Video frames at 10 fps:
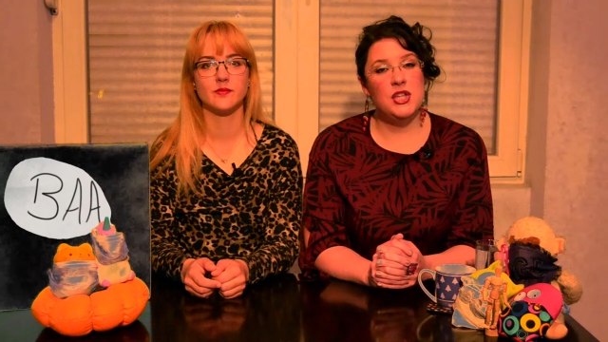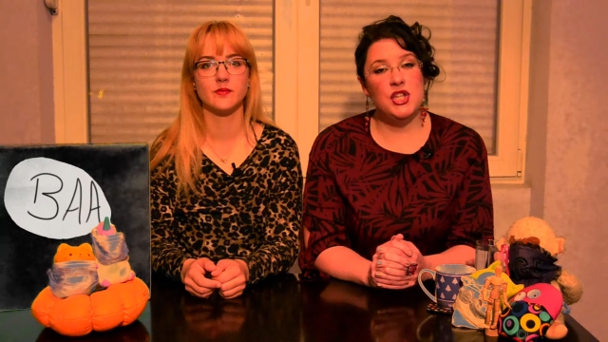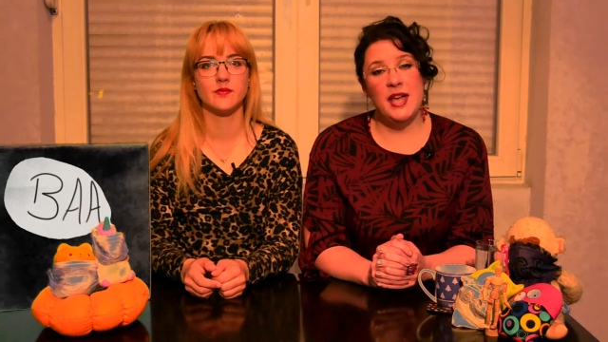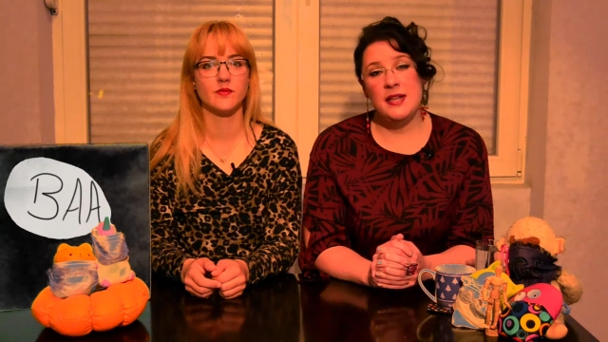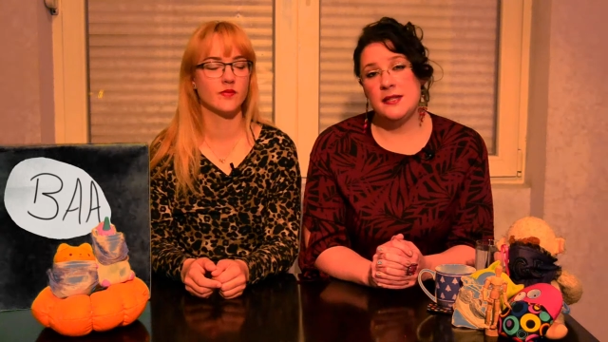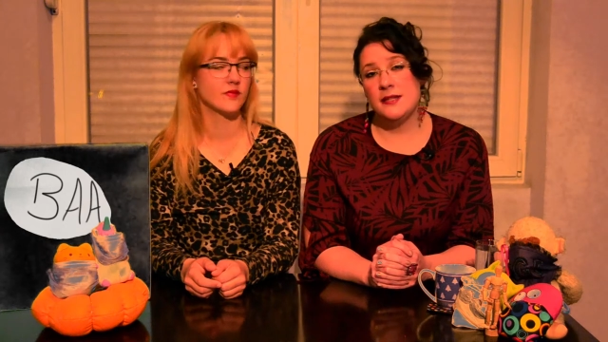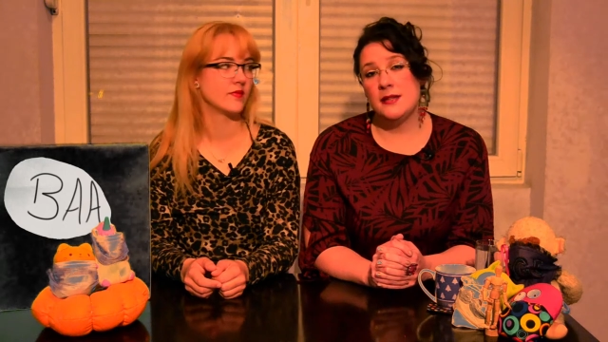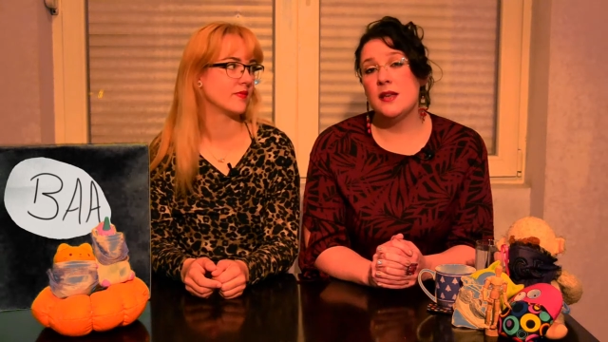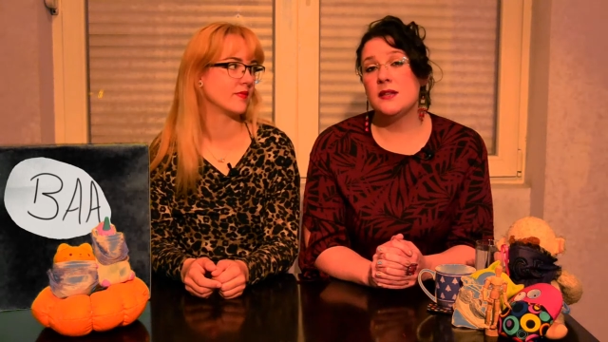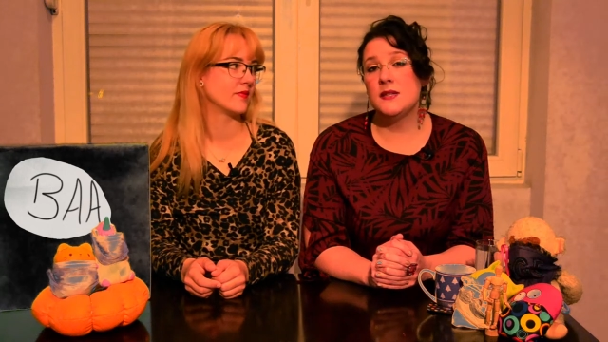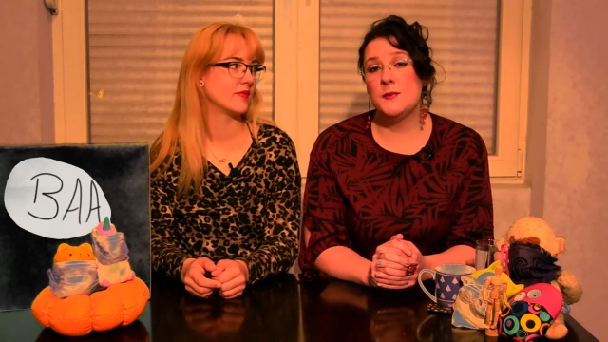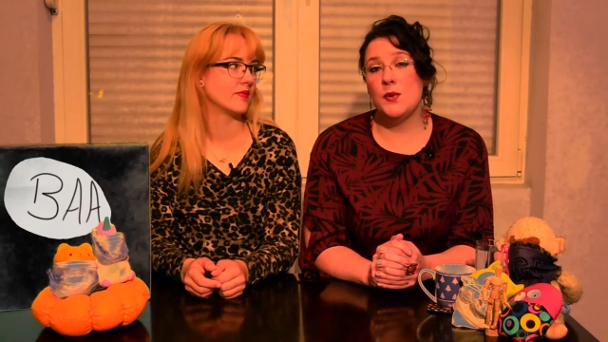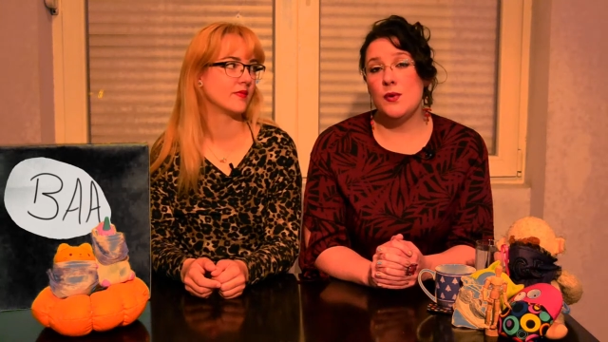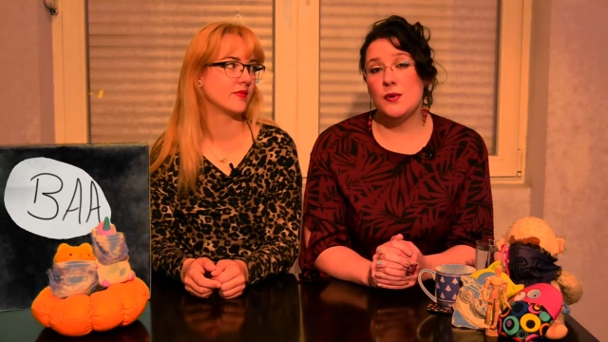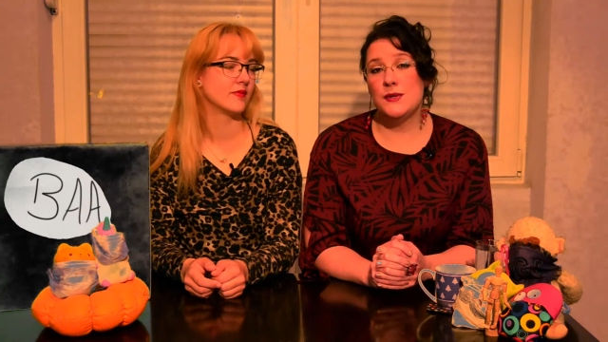Speaker 1: chess,
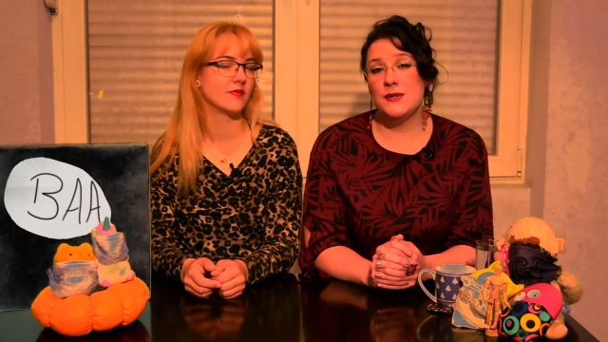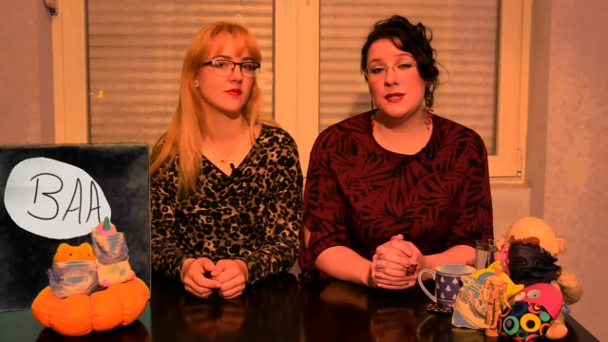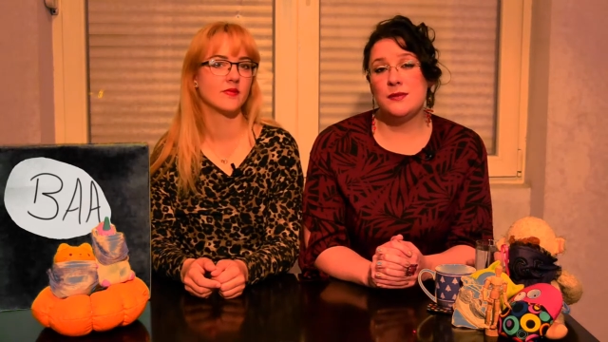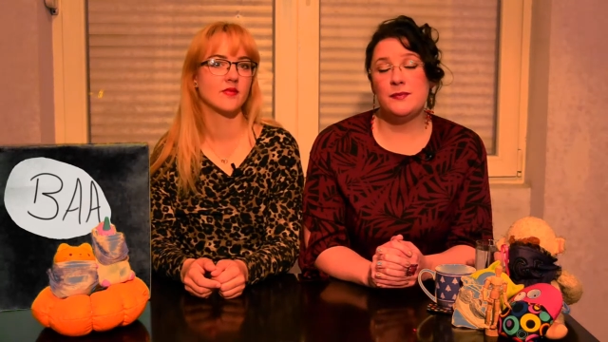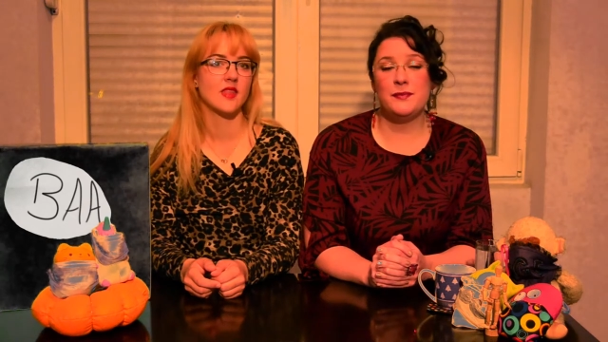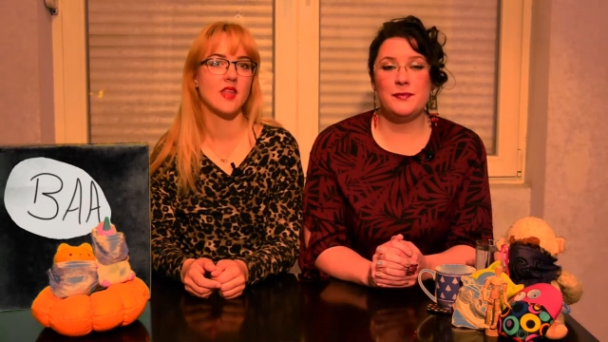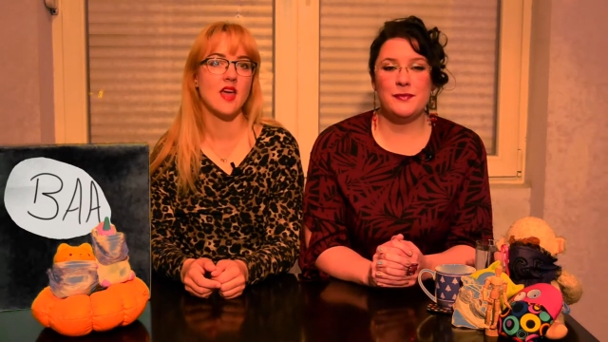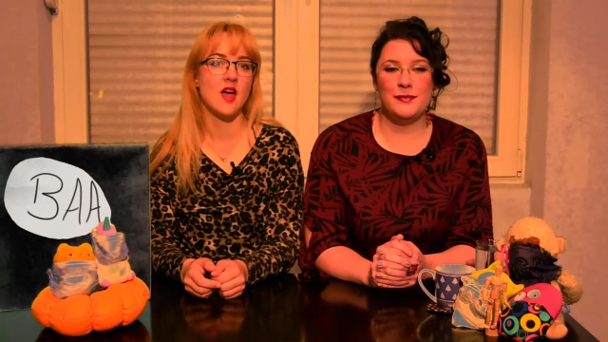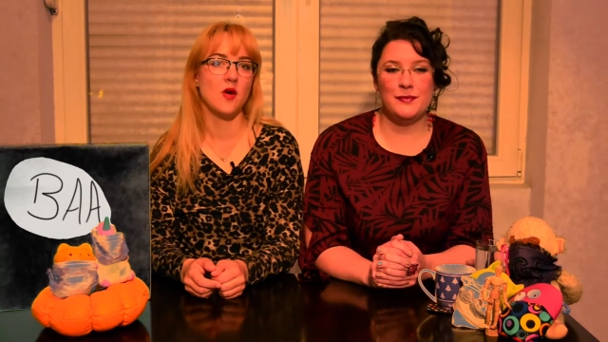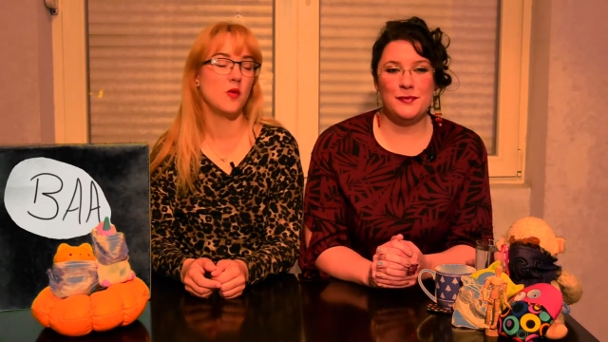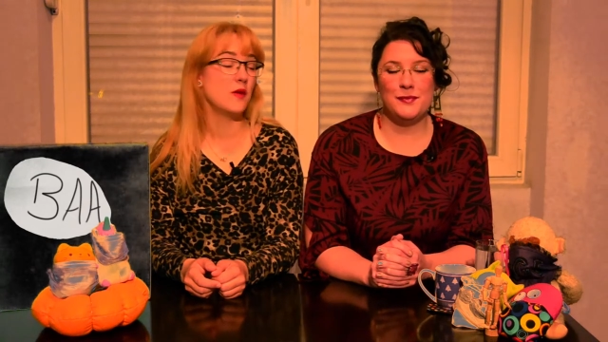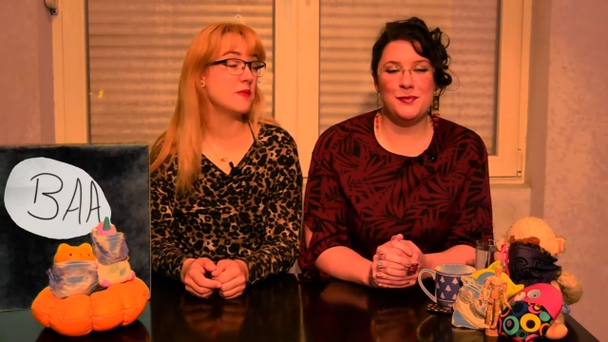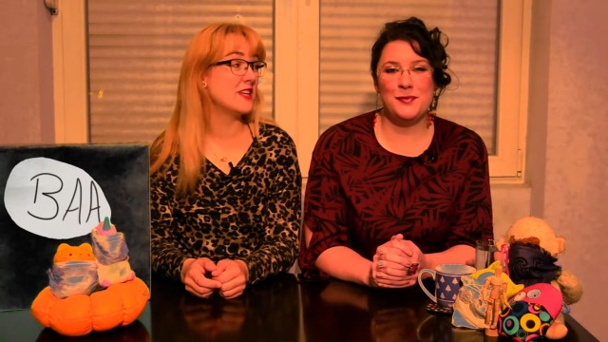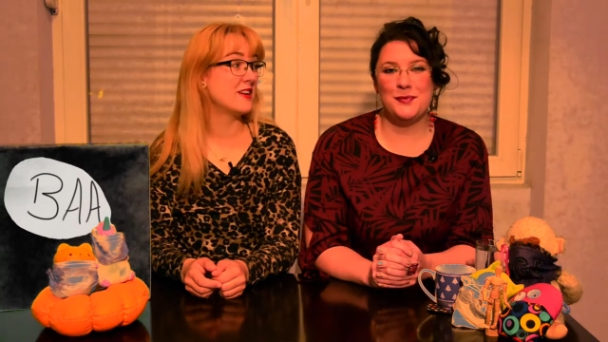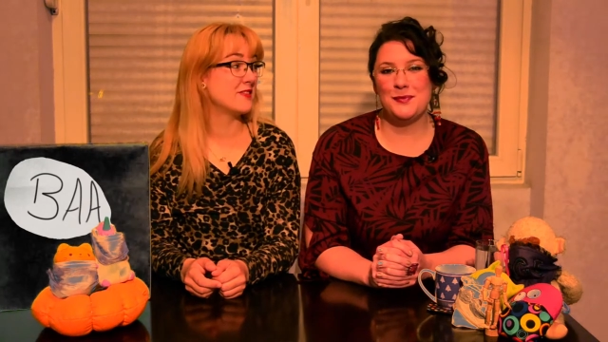sports.
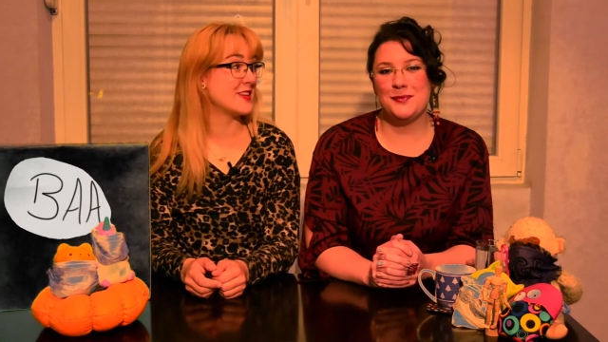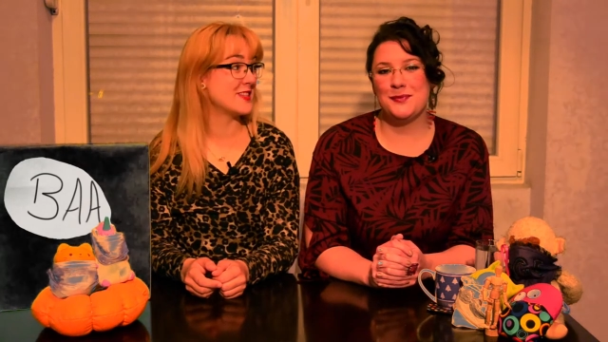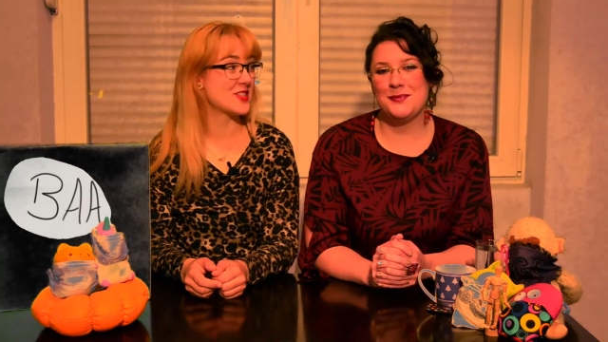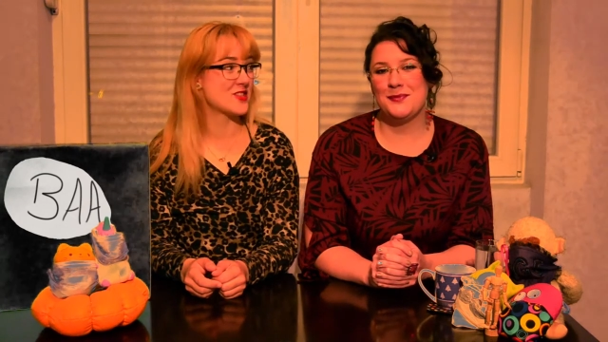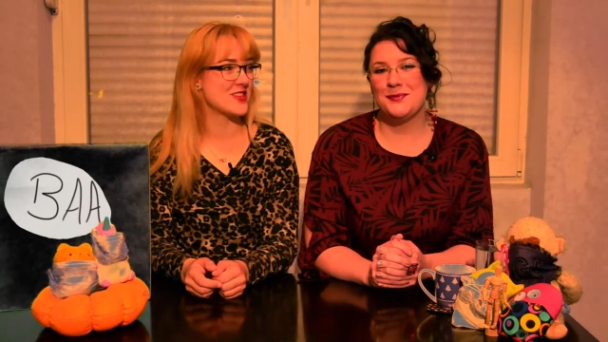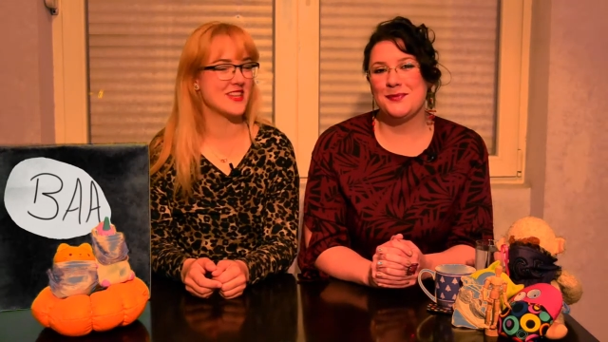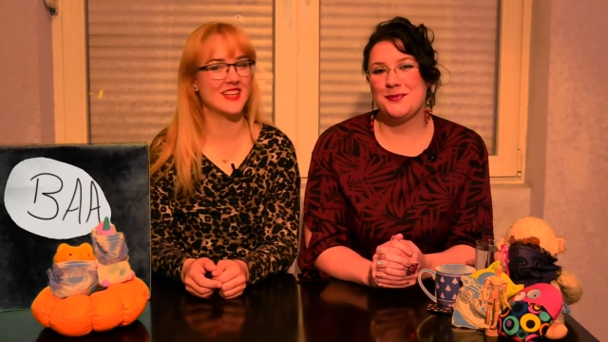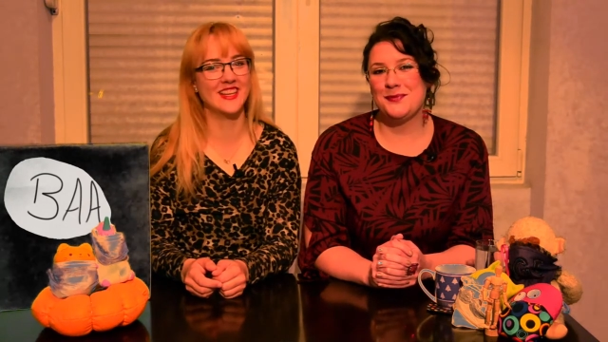
Speaker 2: Women of History,